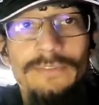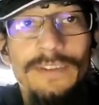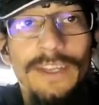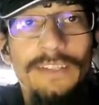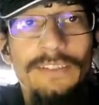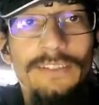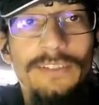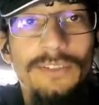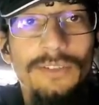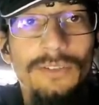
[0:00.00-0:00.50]
the
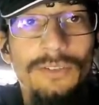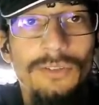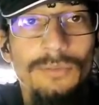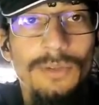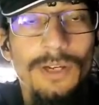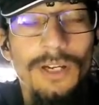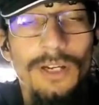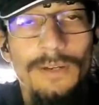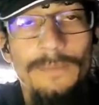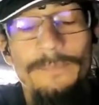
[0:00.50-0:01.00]
vent
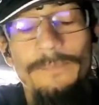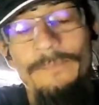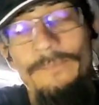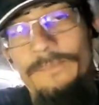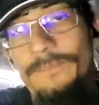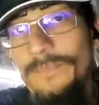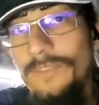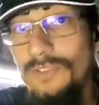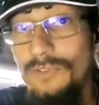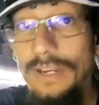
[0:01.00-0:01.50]
tube, uh,
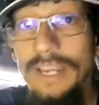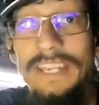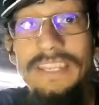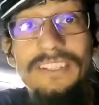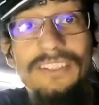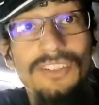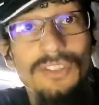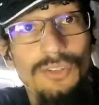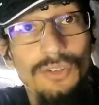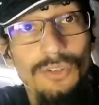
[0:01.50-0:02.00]

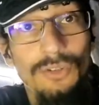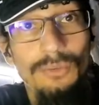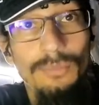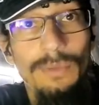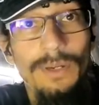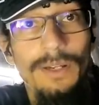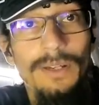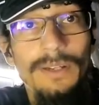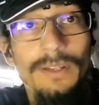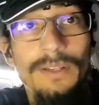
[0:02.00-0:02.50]
drain
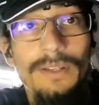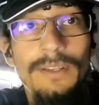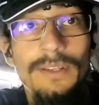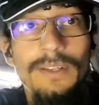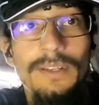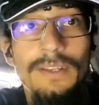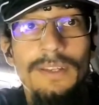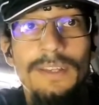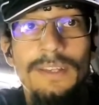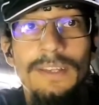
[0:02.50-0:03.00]
tube
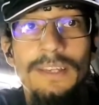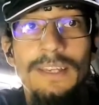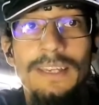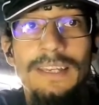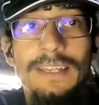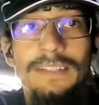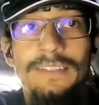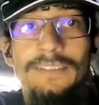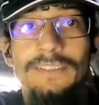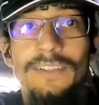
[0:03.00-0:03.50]

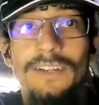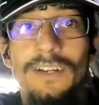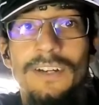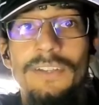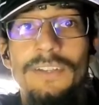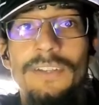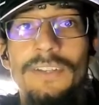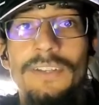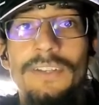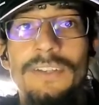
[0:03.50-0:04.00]

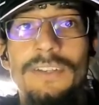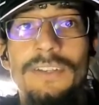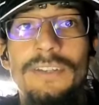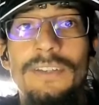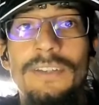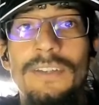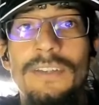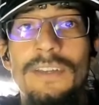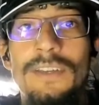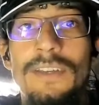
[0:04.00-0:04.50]
installed.
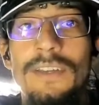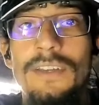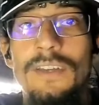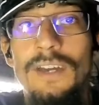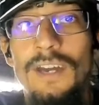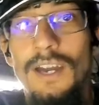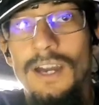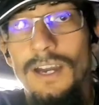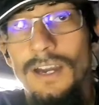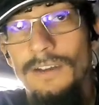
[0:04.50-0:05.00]

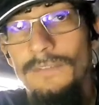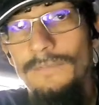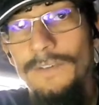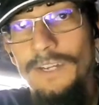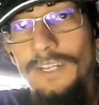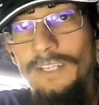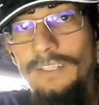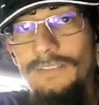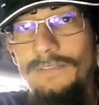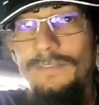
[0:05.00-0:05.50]
Uh,
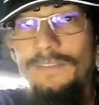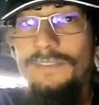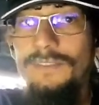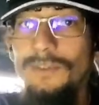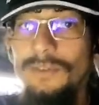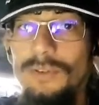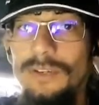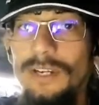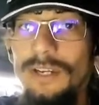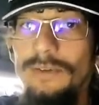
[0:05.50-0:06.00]
funny
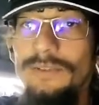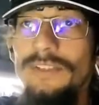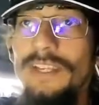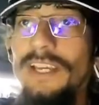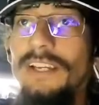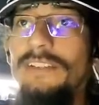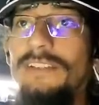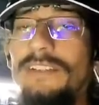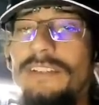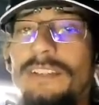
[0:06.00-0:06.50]
story, I was
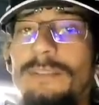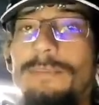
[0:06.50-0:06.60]
actually